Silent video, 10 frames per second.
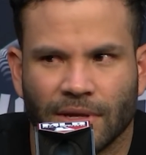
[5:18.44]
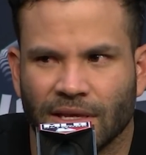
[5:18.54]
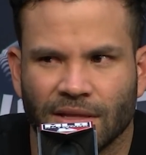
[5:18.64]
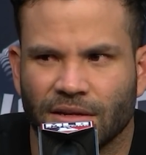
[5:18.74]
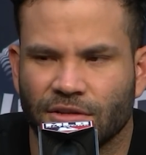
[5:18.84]

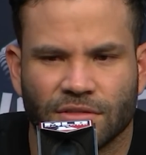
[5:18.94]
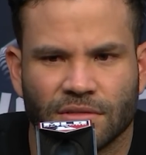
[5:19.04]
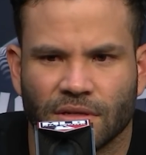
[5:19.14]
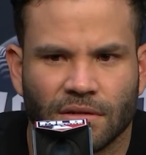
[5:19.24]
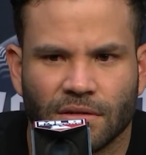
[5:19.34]
He didn't
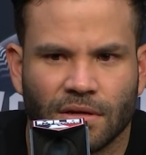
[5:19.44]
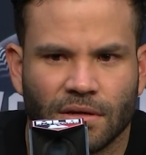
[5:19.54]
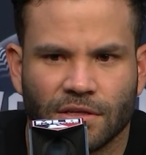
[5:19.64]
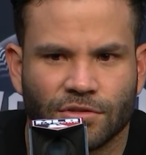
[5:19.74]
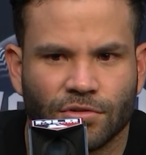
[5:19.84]
use
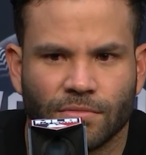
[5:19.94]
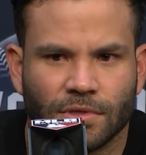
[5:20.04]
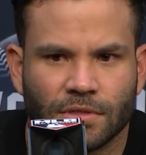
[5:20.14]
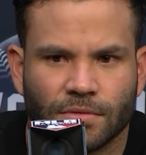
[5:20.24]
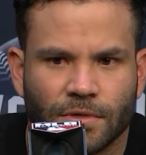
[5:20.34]
his
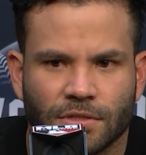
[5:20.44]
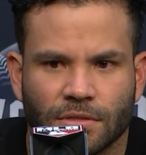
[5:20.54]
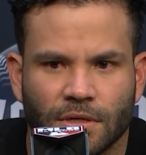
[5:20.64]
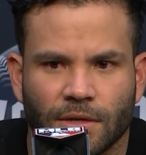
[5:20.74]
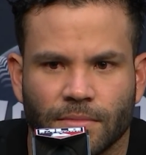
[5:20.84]
curveball too much
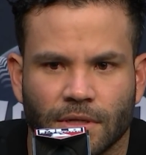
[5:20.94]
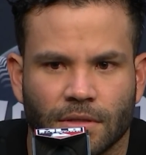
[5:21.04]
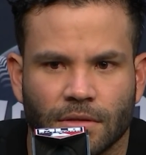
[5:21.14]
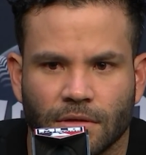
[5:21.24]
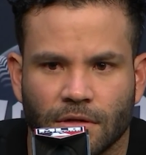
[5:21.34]
tonight,
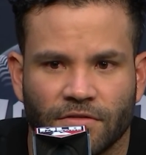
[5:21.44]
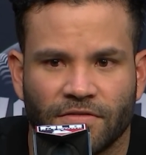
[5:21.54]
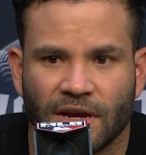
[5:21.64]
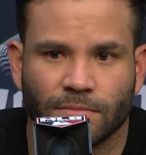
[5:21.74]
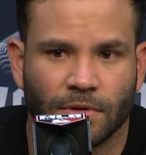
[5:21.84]
but you know,
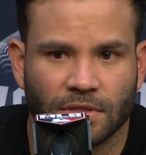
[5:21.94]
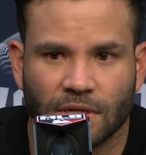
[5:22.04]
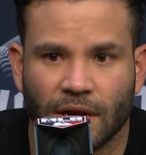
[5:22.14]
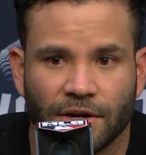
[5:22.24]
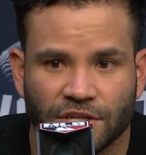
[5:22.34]
fastball,
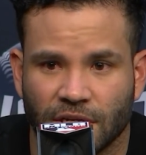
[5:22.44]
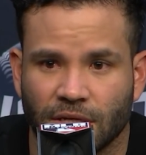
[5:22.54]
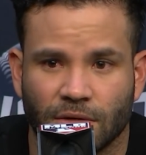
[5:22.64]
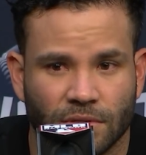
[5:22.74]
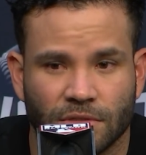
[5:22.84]
slider,
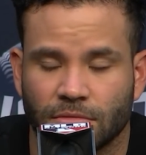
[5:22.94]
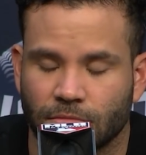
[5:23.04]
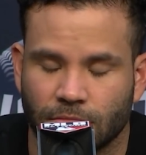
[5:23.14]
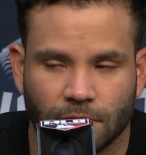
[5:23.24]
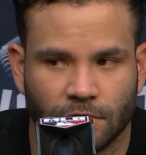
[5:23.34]
changeup was
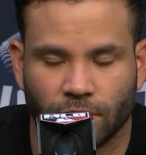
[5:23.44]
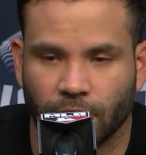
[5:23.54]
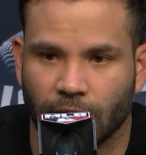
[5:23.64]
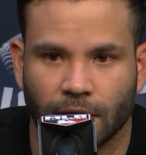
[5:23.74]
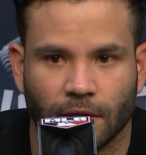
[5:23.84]

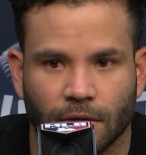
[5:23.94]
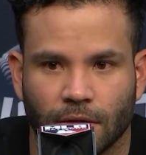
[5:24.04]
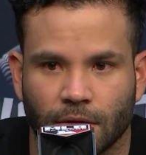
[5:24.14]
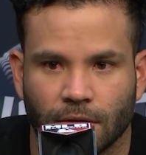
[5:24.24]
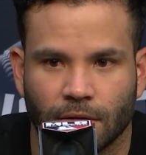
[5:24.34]
really
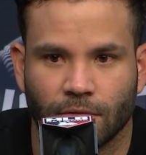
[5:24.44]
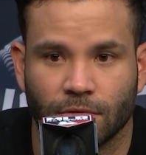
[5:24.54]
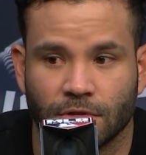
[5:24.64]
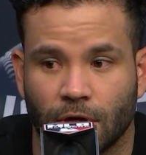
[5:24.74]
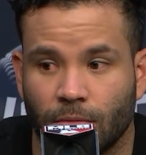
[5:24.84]
good, and it
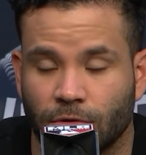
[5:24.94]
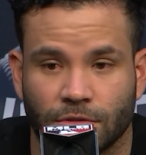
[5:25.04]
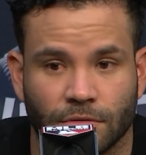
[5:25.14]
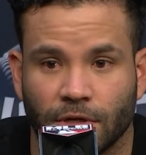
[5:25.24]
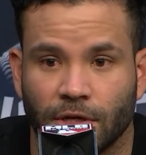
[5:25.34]
was
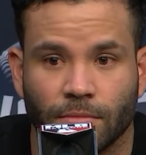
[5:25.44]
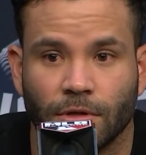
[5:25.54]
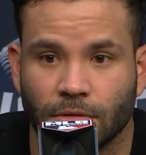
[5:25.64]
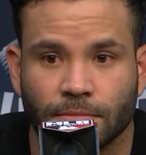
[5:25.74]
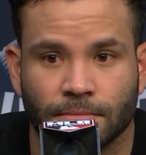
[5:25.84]
almost unhittable.